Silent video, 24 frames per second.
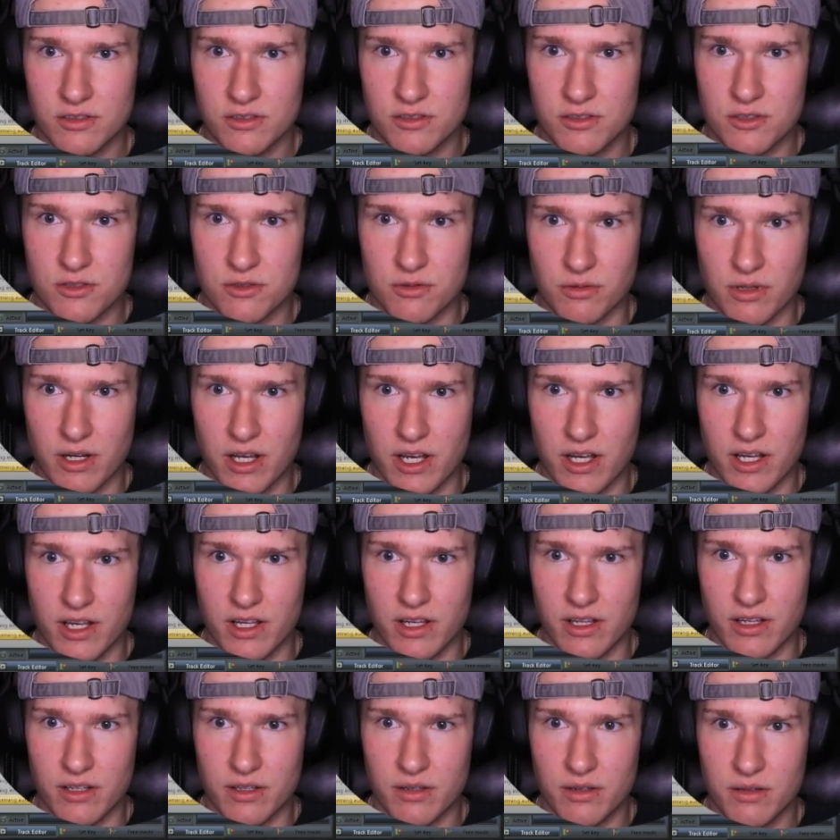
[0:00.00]

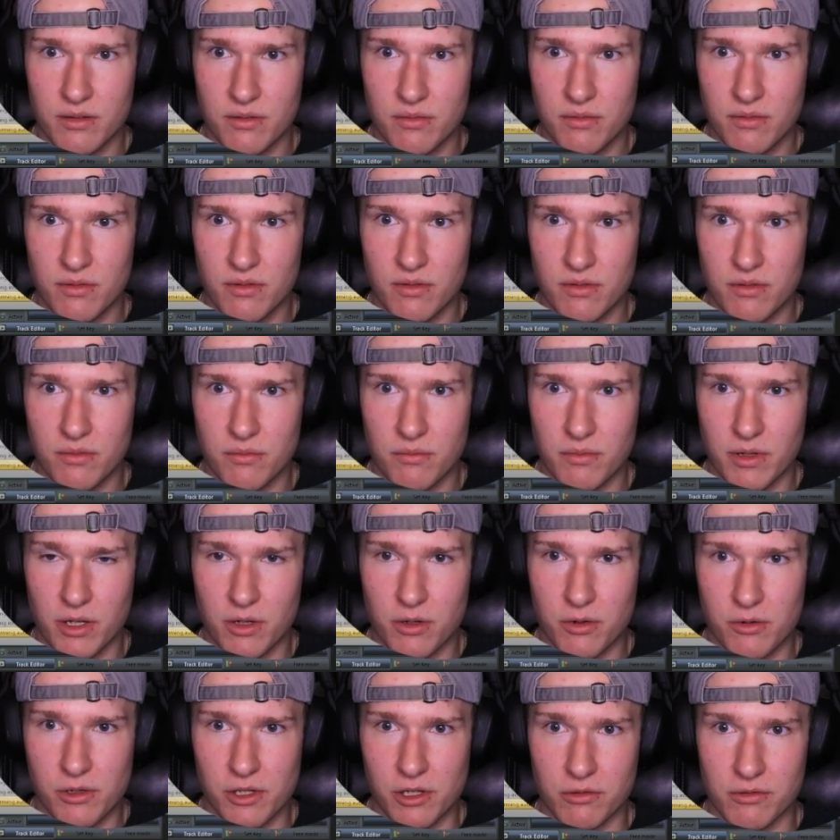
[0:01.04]
drag by
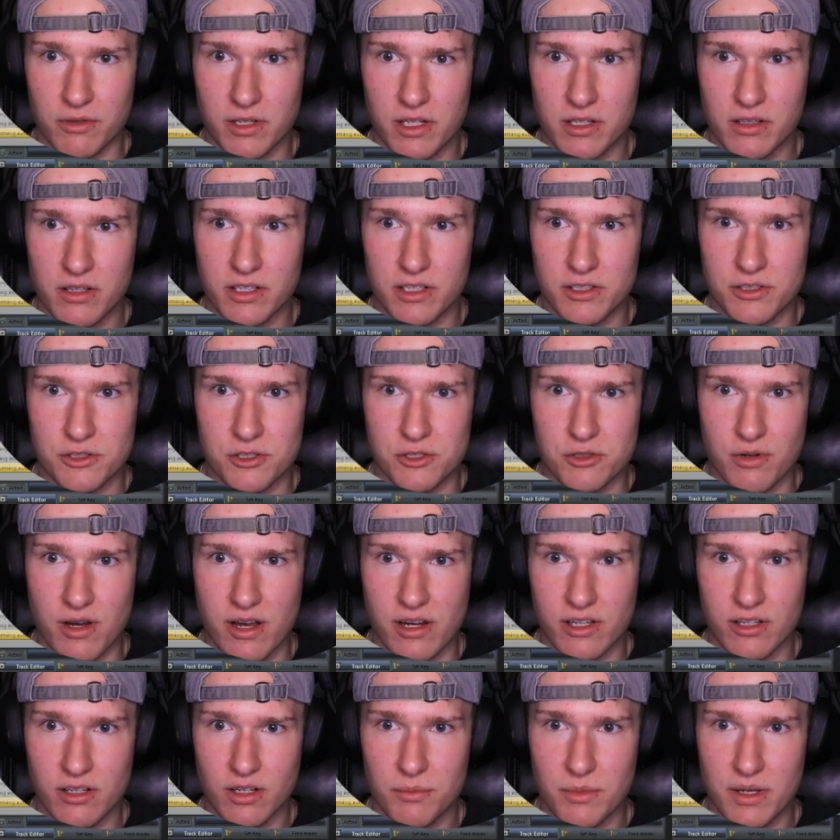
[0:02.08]
holding right click and just
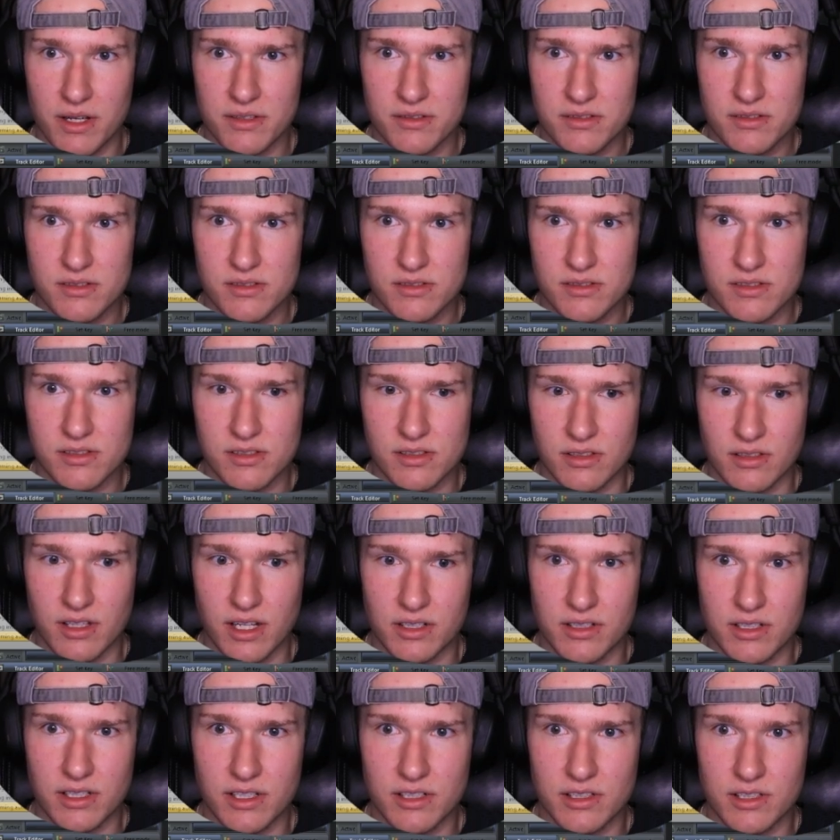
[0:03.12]
dragging our mouse,
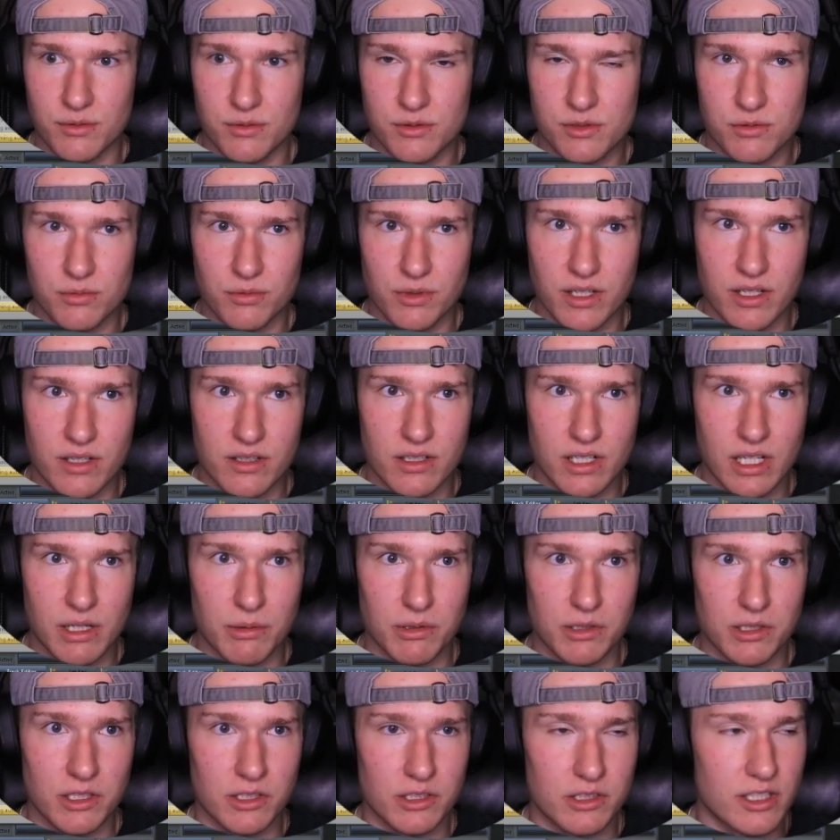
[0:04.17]
selecting it till it's red, and we're
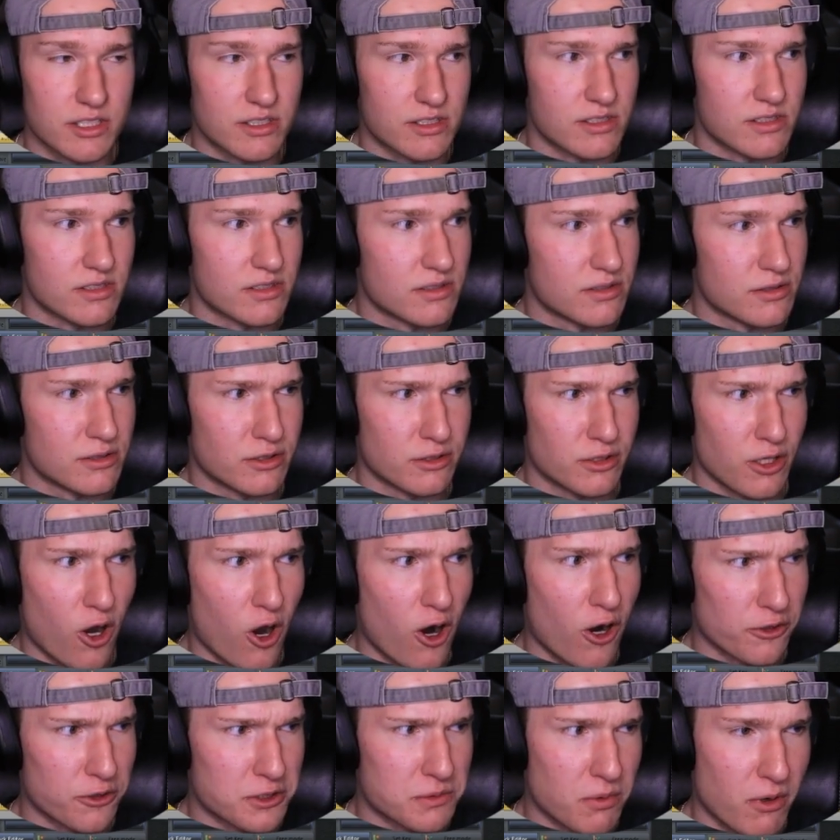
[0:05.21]
going to, this is the
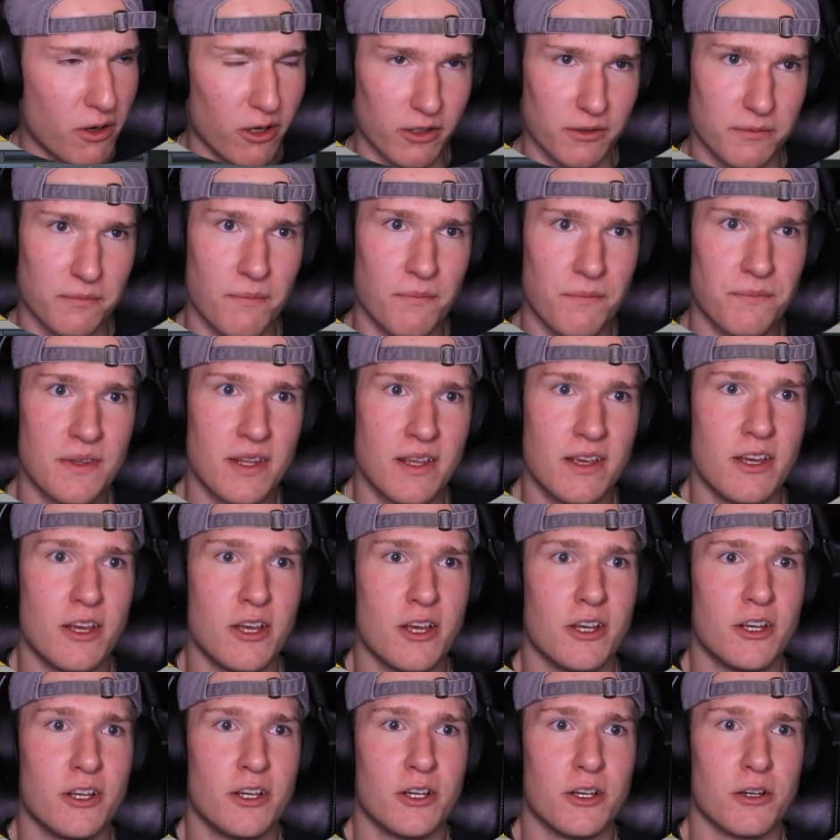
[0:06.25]
hardest part.
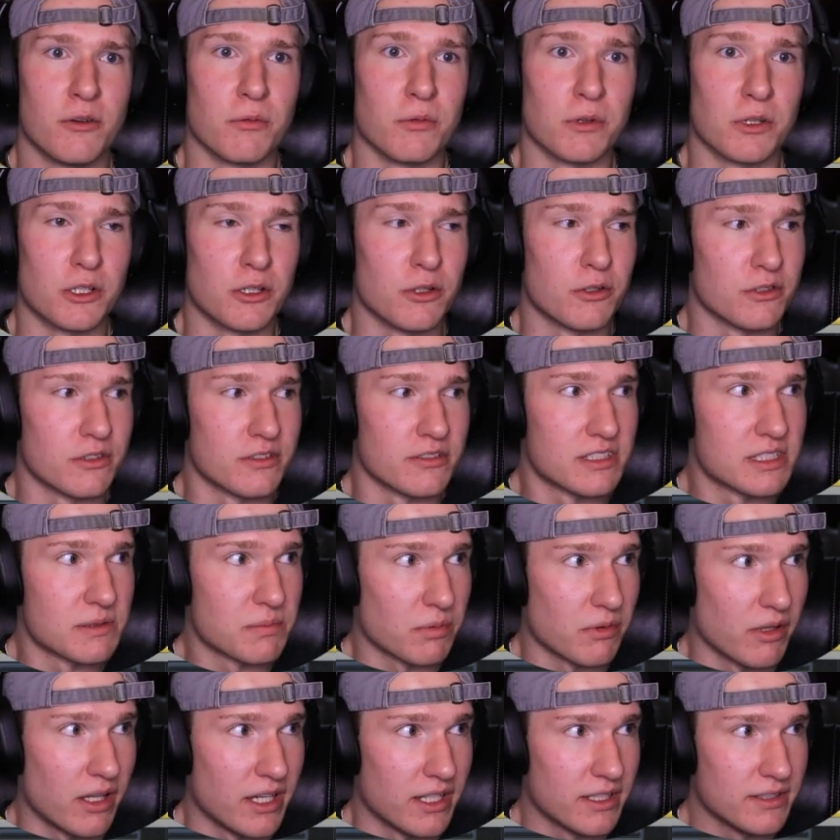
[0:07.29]
We're going to go to
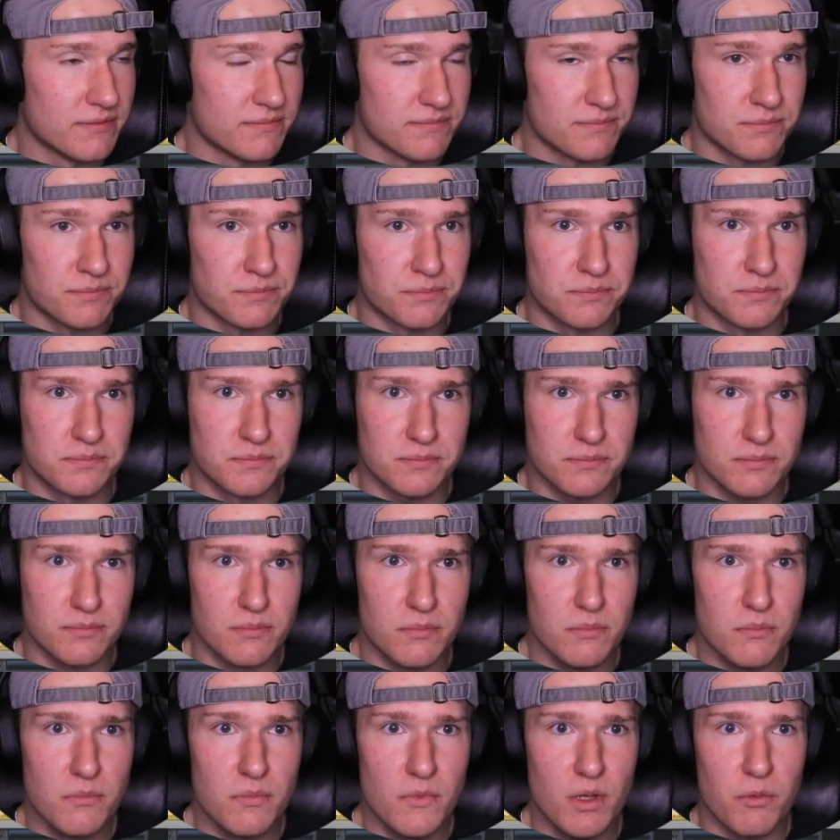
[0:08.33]
Display.
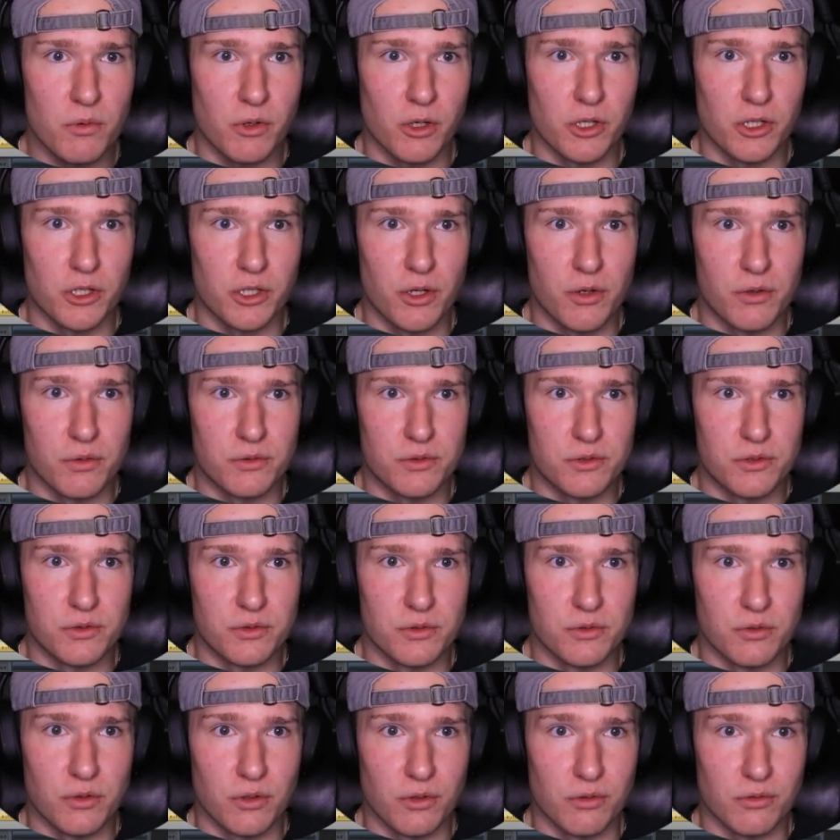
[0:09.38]
We're going to go
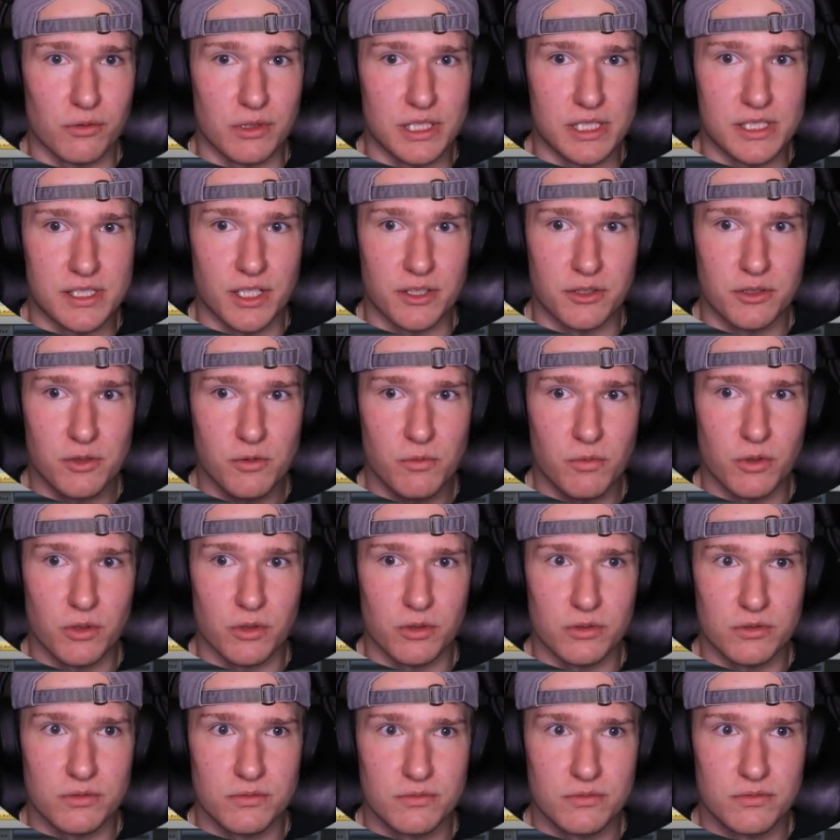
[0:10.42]
to Reset the
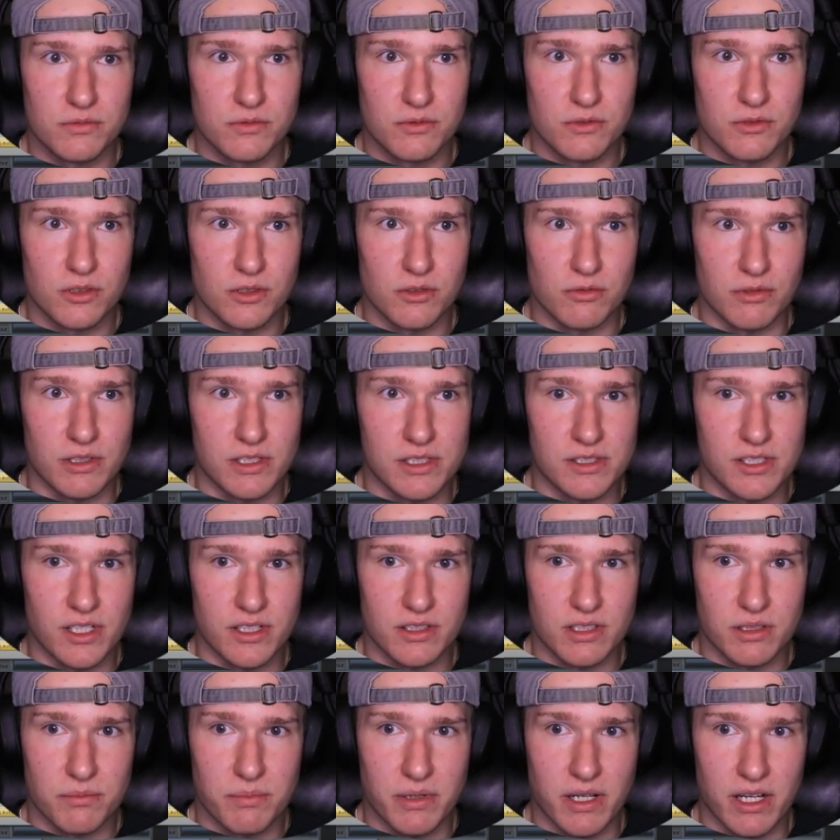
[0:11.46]
World, Reset
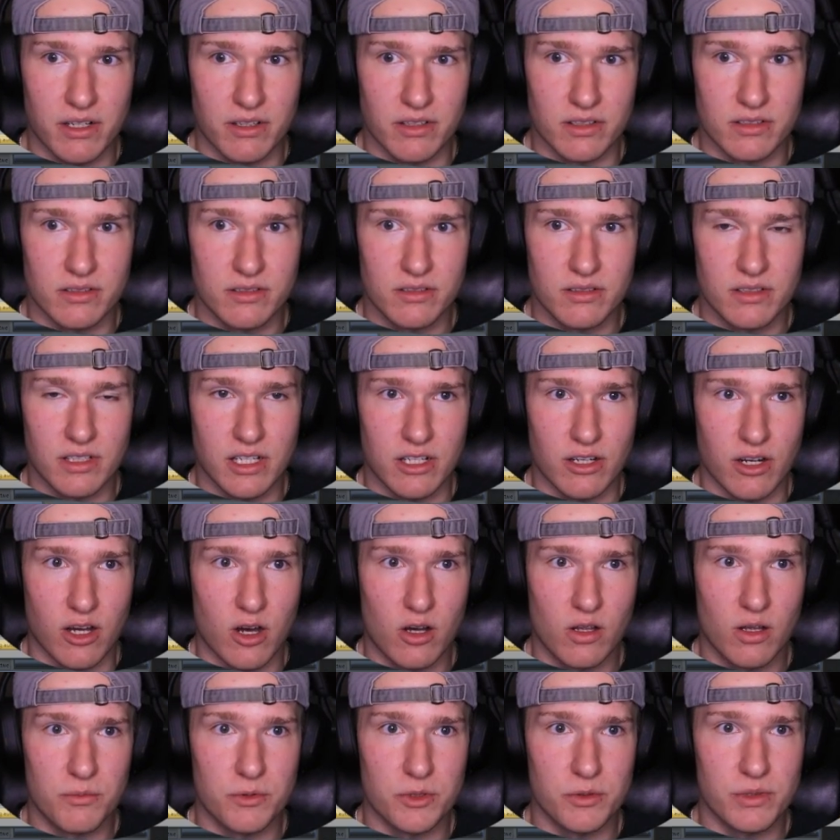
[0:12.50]
the Parent, and all
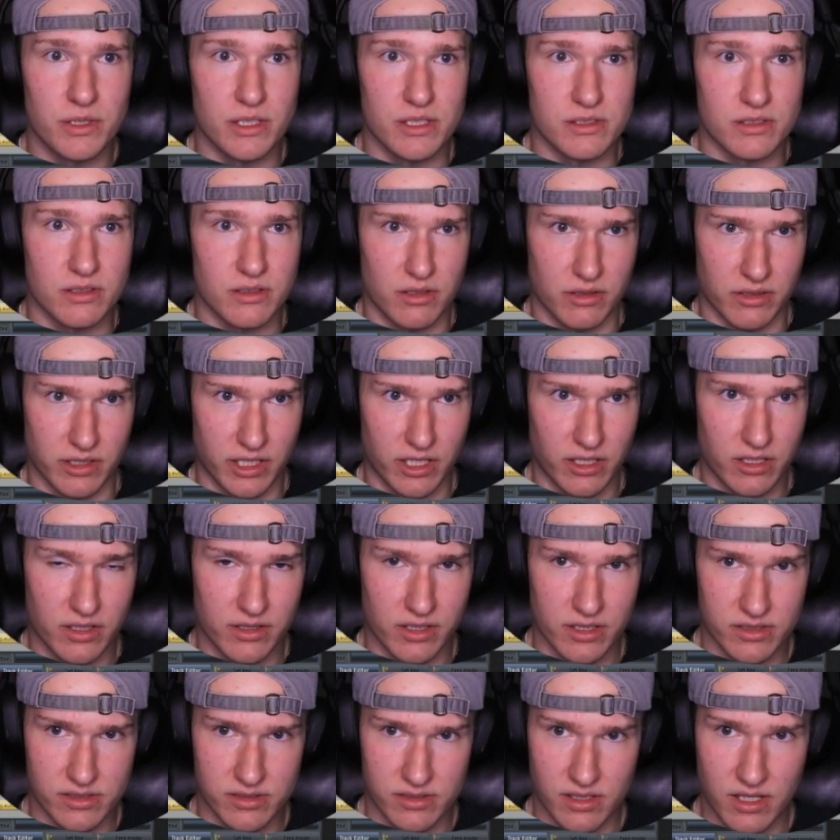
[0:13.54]
I'm doing is clicking on
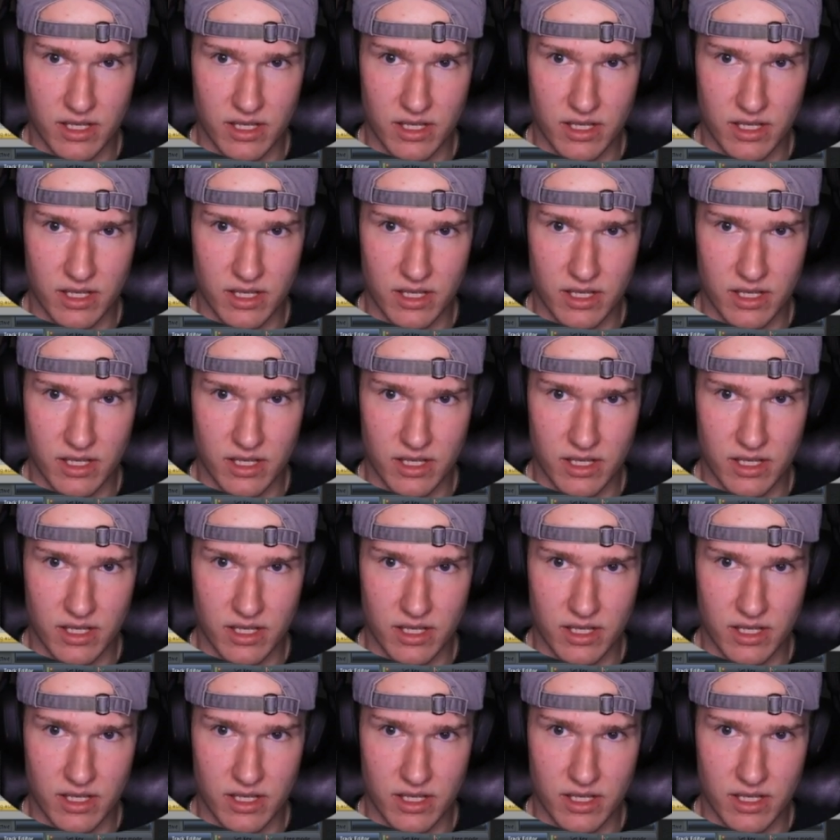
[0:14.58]
this